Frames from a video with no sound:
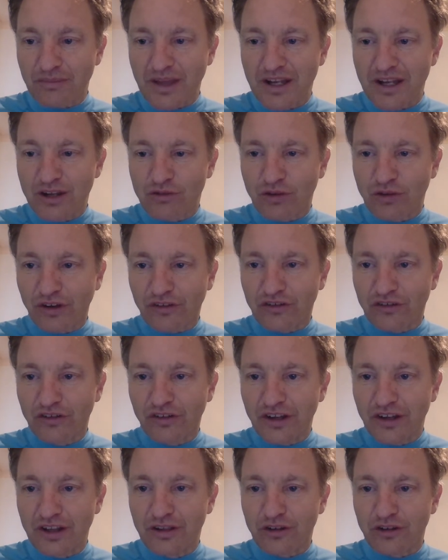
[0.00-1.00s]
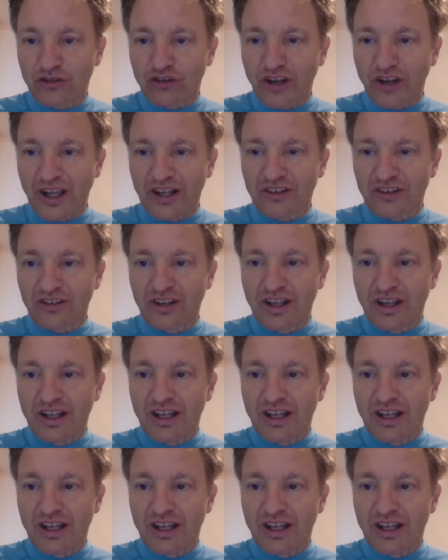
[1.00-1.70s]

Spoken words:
any questions in the chat,